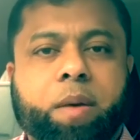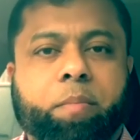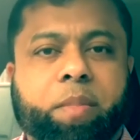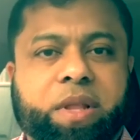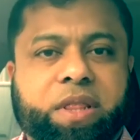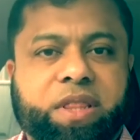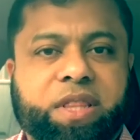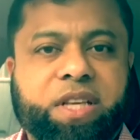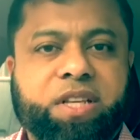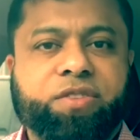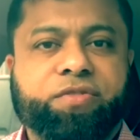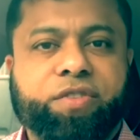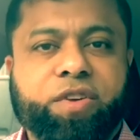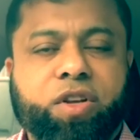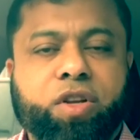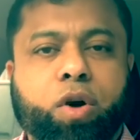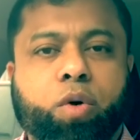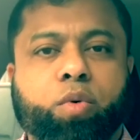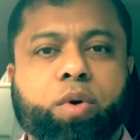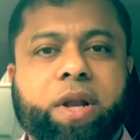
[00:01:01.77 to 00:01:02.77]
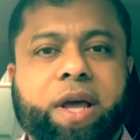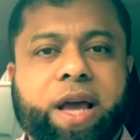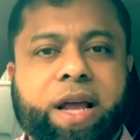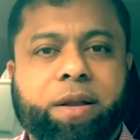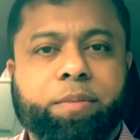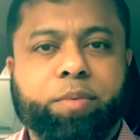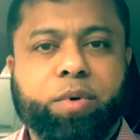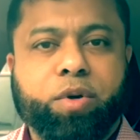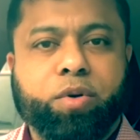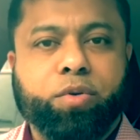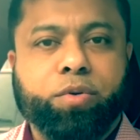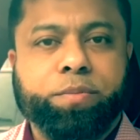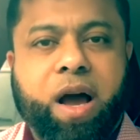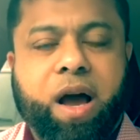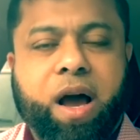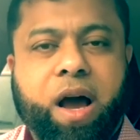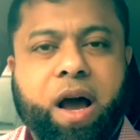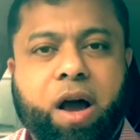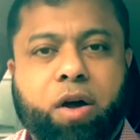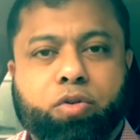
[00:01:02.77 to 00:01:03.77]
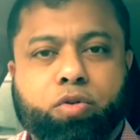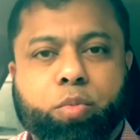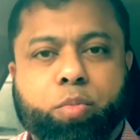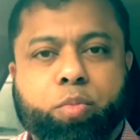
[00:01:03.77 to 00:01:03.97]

But this video will help you how to